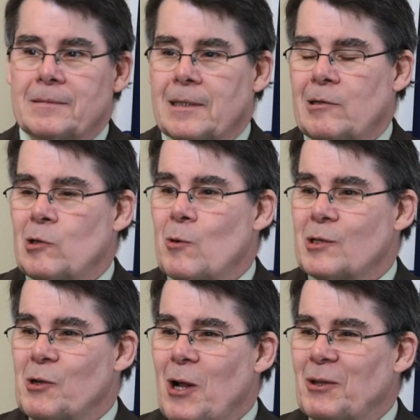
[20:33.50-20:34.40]
I don't know
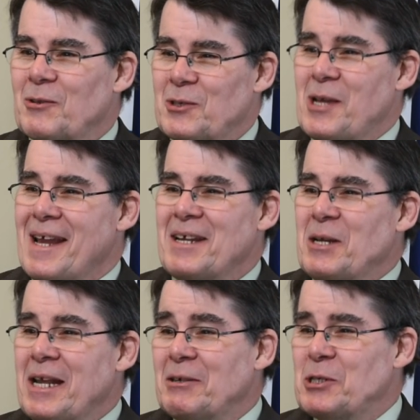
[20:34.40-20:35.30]
what to call it, the
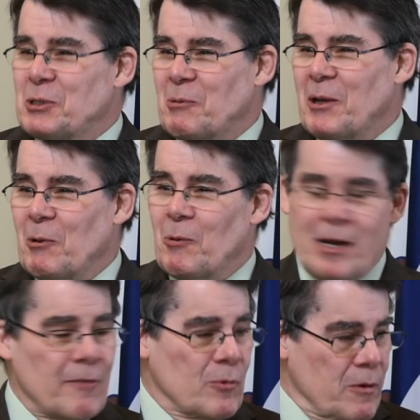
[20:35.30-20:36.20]
tanning industry or
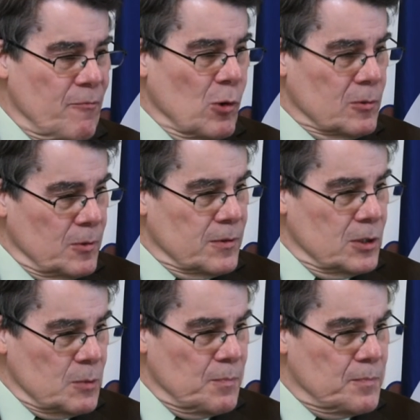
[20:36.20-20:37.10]
whatever. We've worked with
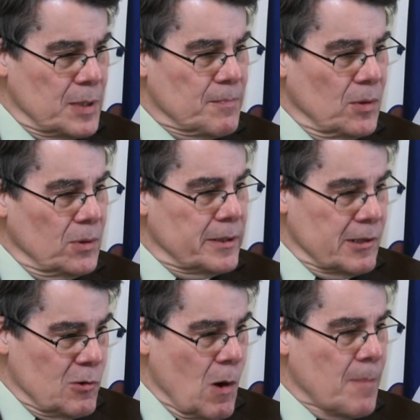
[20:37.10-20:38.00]
those people in
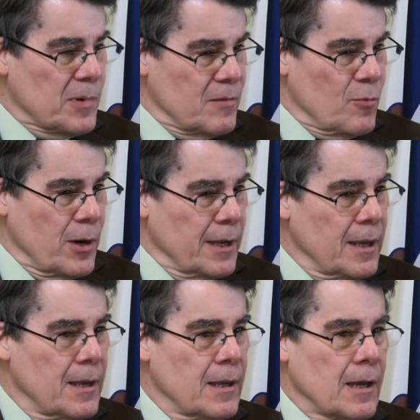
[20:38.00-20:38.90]
a cooperative way
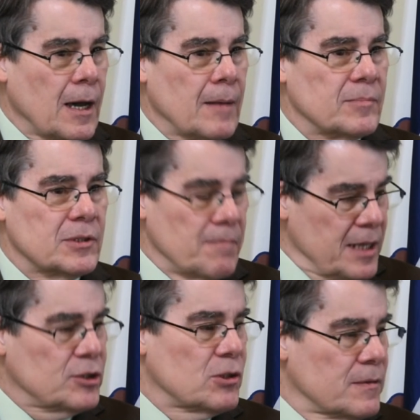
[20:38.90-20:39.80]
to
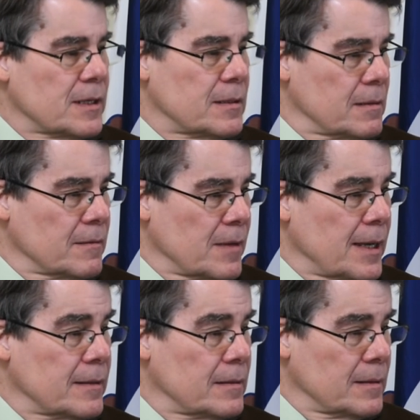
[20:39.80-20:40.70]
make sure
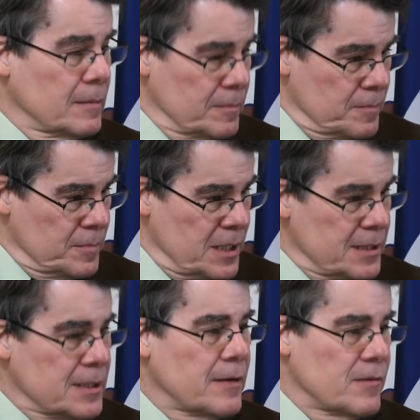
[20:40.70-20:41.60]
that
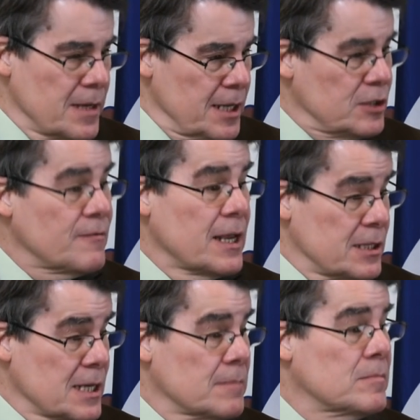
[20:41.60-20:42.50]
kids under the age of
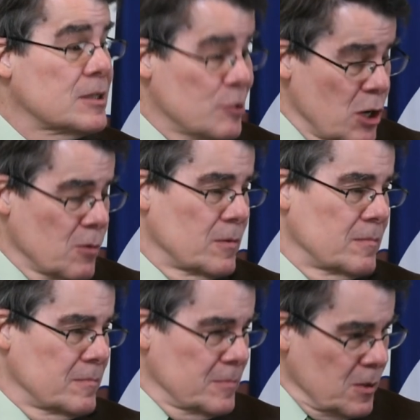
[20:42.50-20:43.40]
18 don't
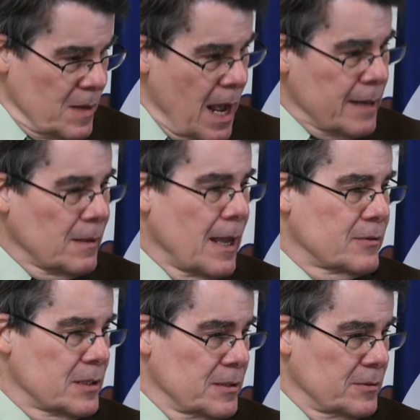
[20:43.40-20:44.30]
are not
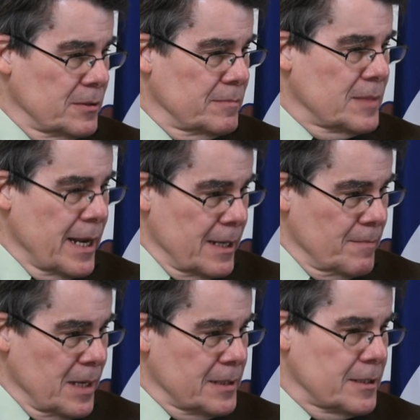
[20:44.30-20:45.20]
allowed to use
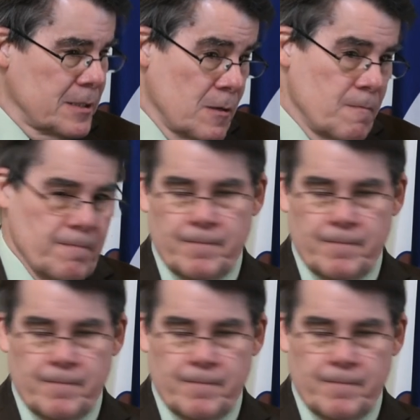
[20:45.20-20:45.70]
tanning beds. So,